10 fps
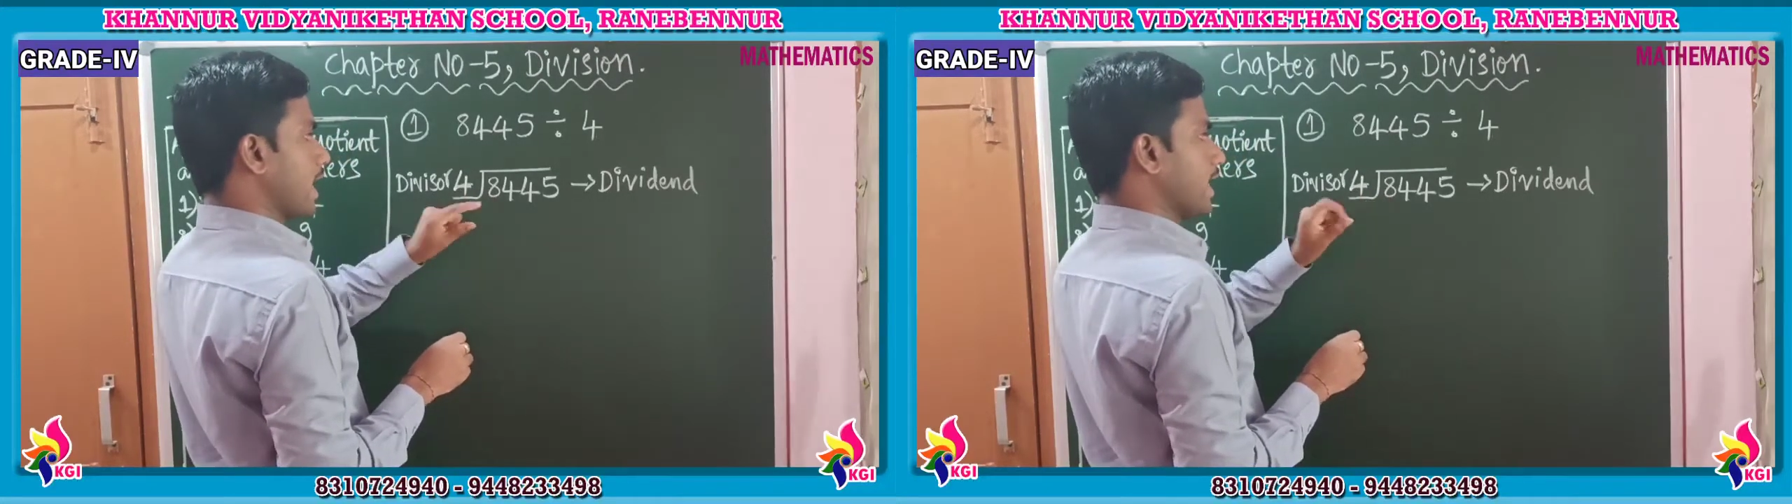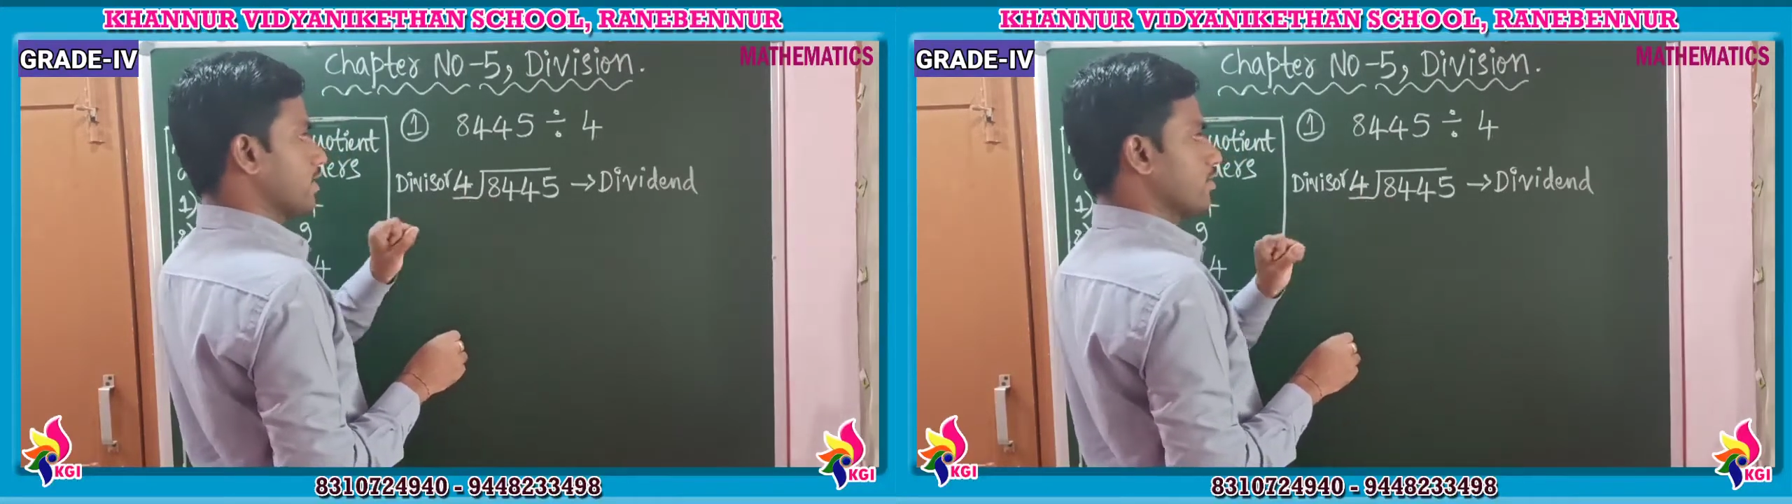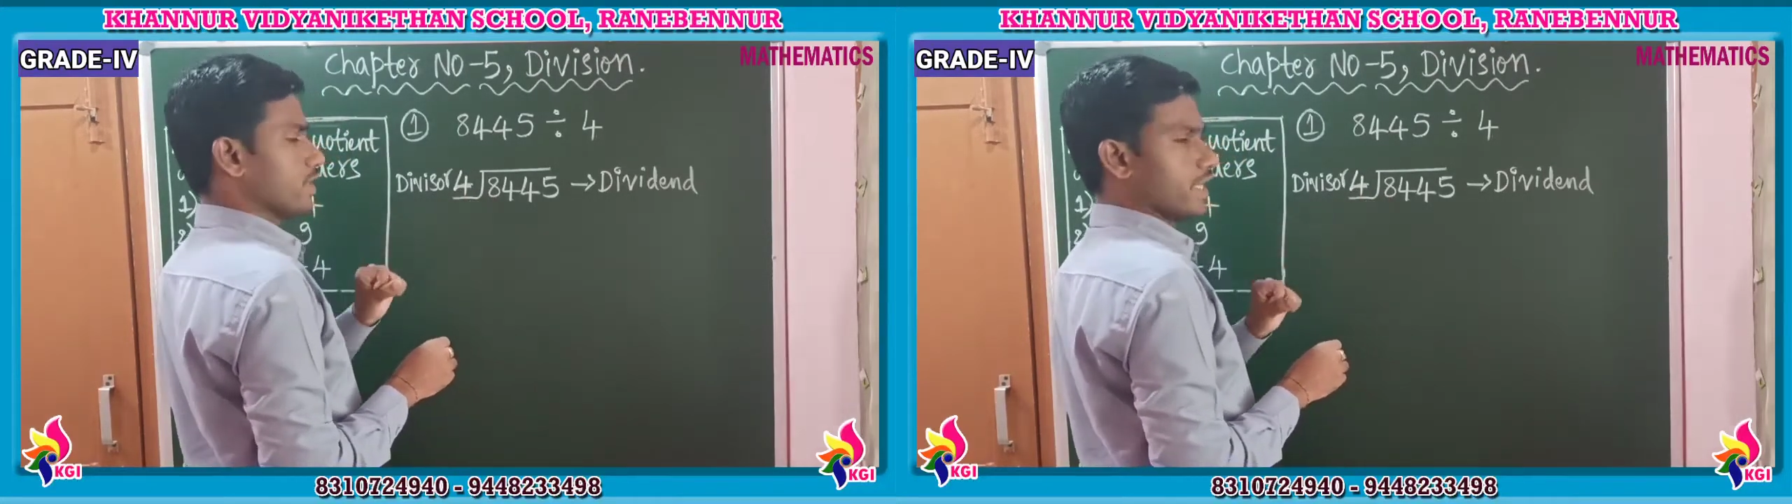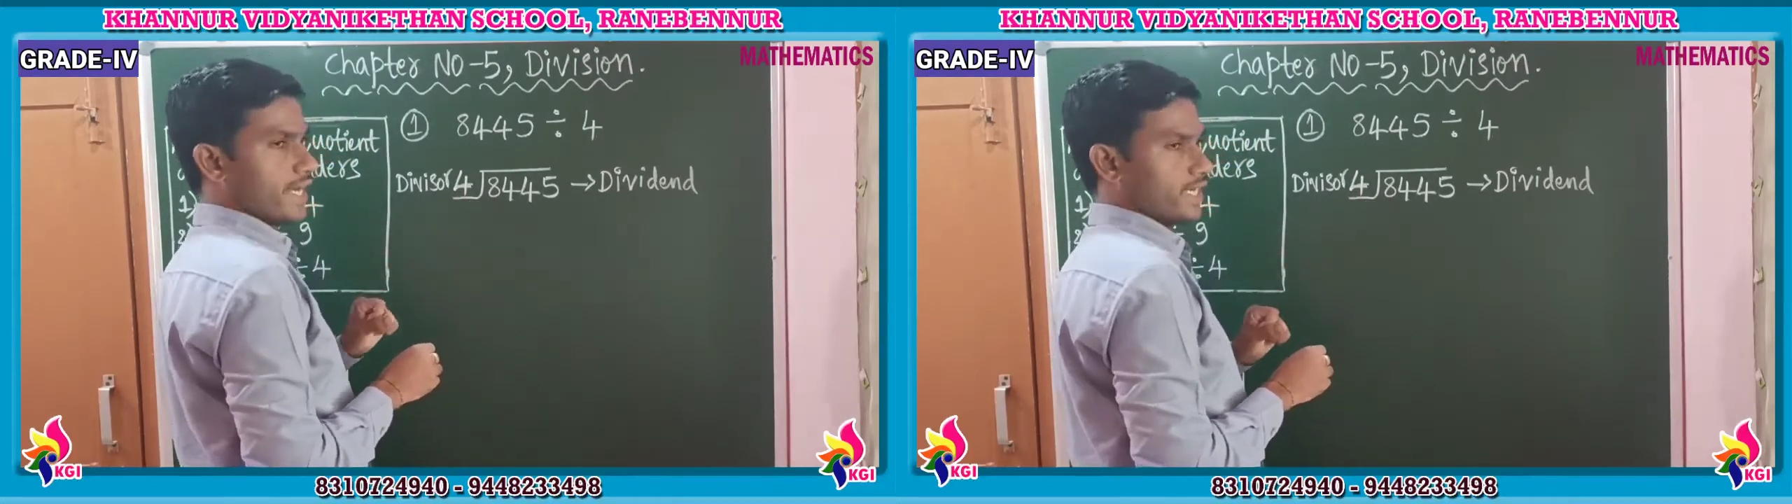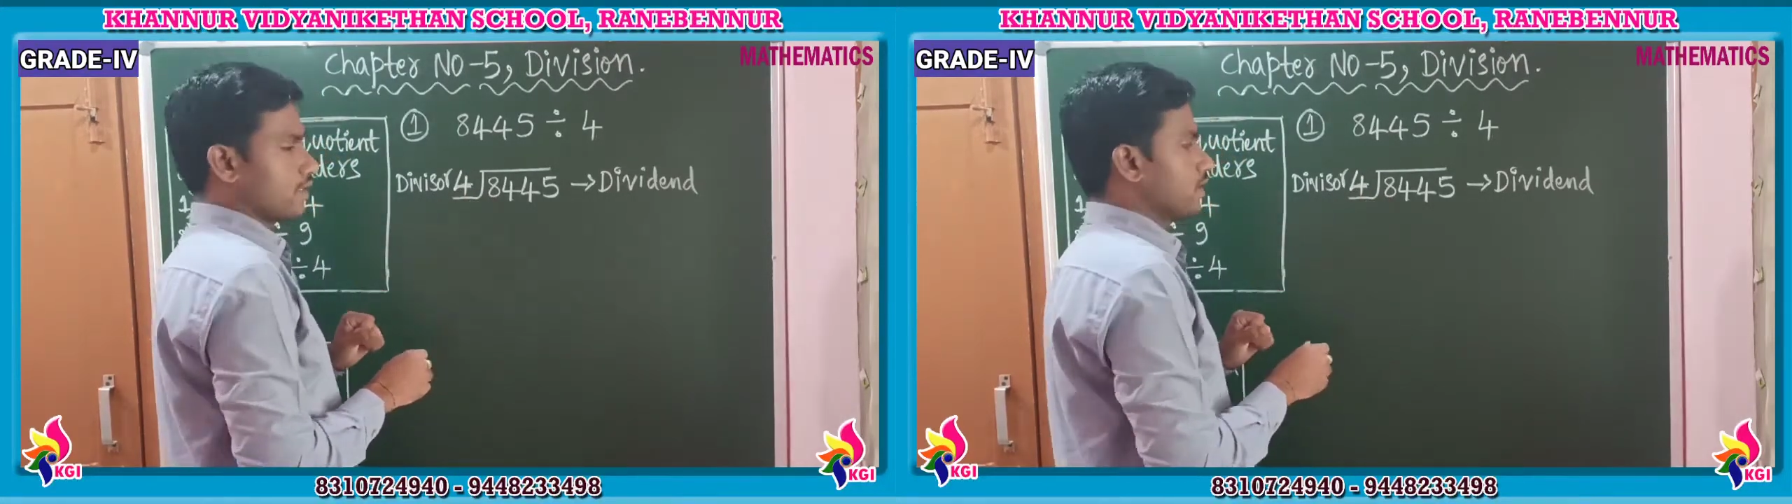and
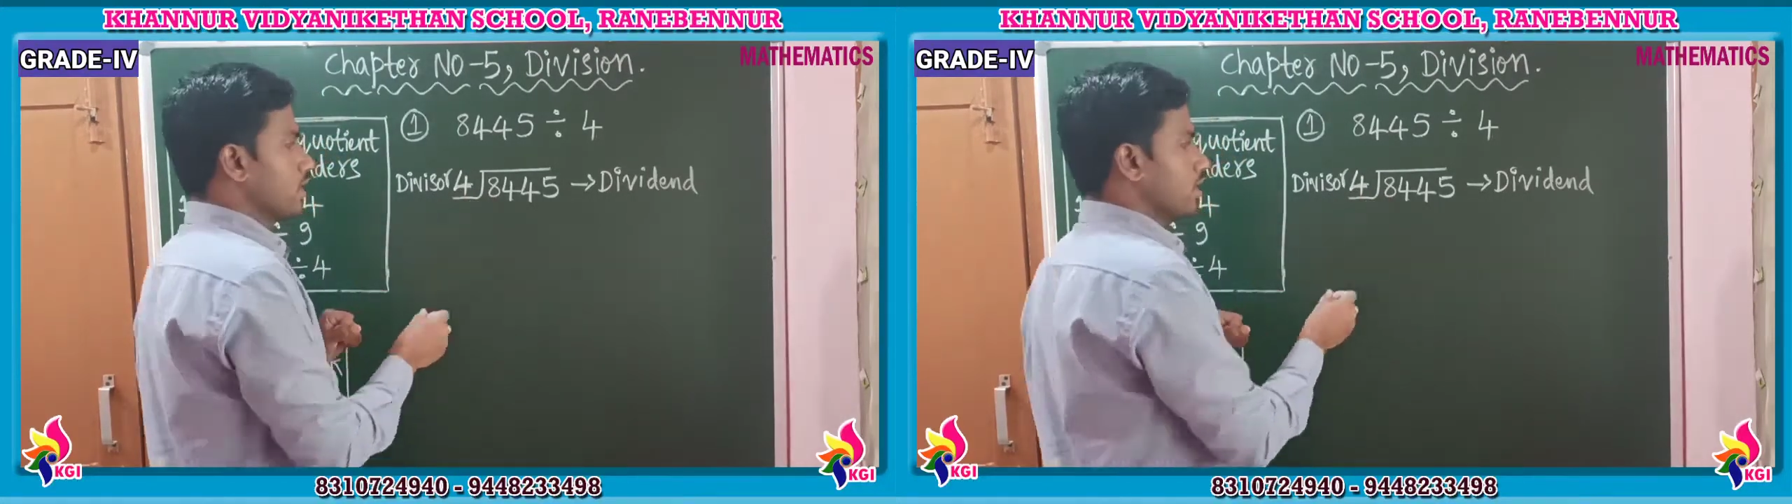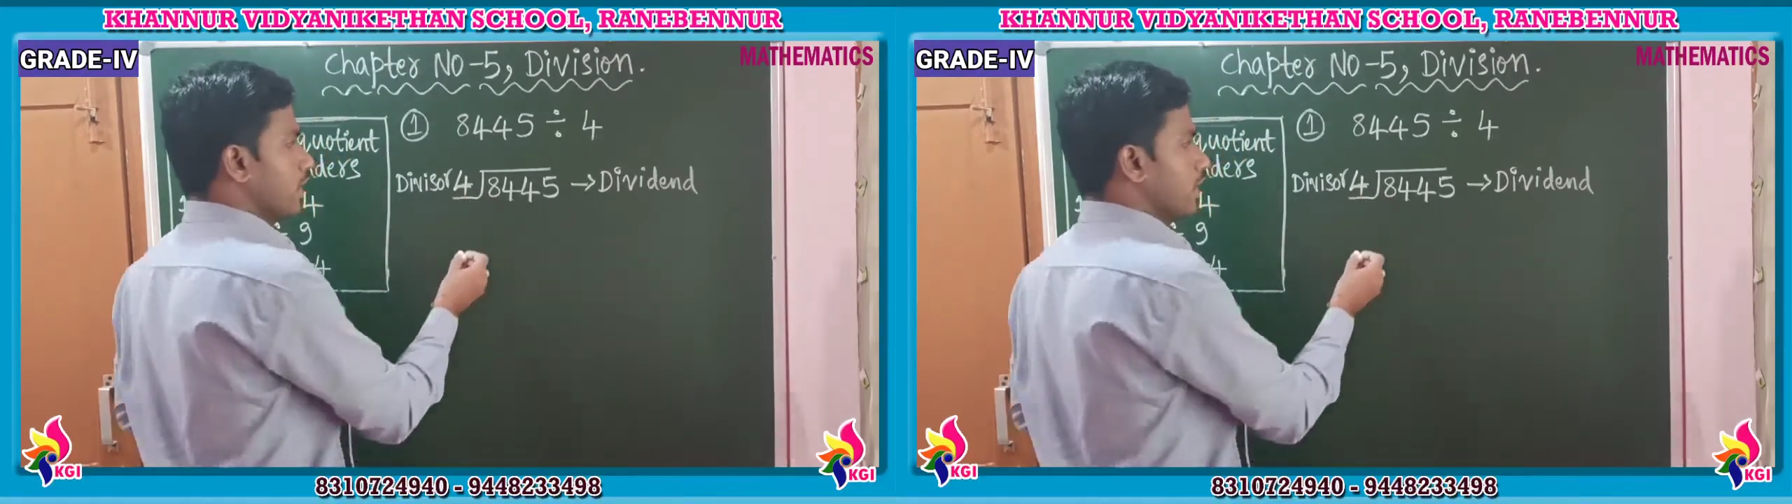8.